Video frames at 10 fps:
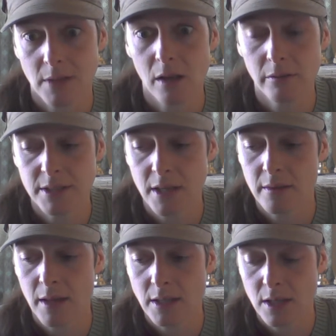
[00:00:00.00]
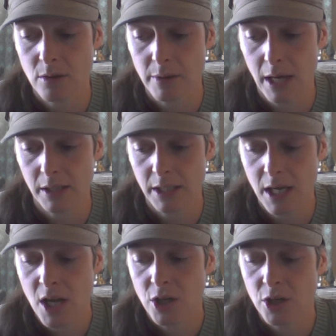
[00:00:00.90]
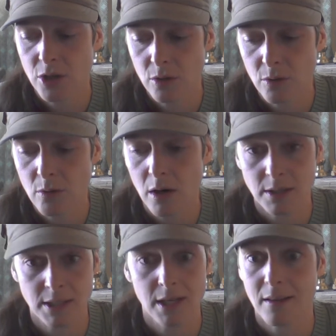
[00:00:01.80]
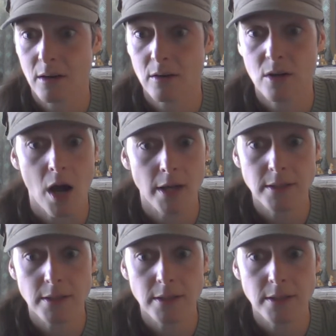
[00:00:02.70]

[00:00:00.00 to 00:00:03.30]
all of a sudden they see the reality you are sitting there not